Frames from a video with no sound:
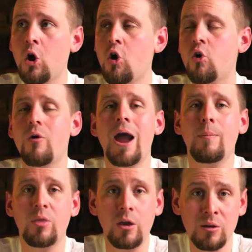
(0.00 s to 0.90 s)

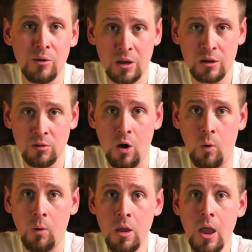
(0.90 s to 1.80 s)
crap that you don't need to
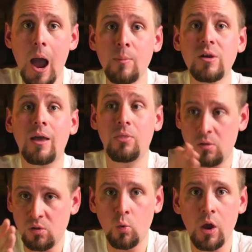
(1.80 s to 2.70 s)
know. I'm saying
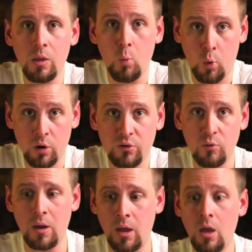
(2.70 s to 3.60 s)
this is what worked for
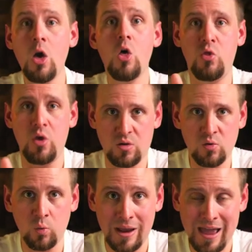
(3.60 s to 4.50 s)
me. This is
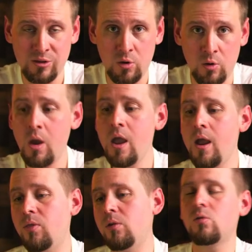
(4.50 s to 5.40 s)
what I do.
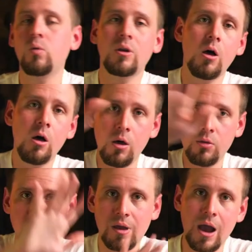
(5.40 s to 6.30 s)
And this is what all
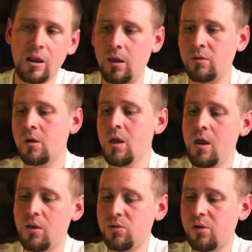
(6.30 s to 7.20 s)
this God is.
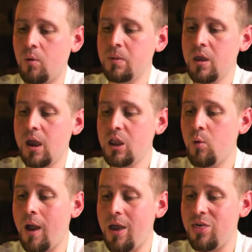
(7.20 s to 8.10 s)
And so,
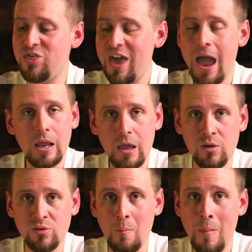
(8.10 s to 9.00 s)
anyway, that
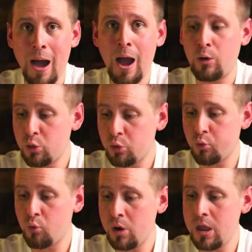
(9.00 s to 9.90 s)
is my
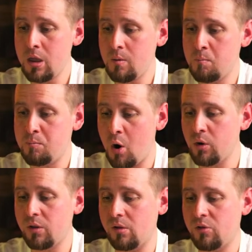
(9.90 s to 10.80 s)
three
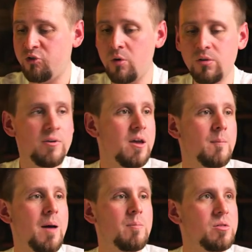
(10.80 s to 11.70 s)
bonuses. Joseph, am
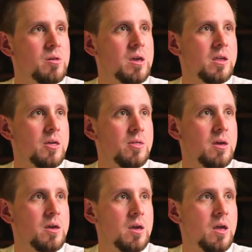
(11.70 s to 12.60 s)
I missing
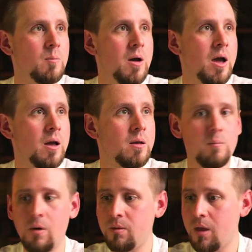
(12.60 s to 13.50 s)
anything in my,
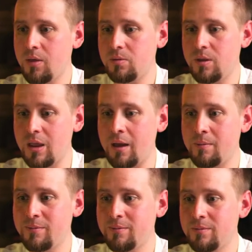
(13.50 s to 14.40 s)
my did I
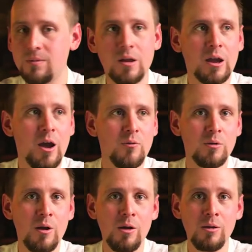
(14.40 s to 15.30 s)
did I cover
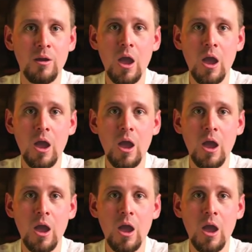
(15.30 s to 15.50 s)
it all?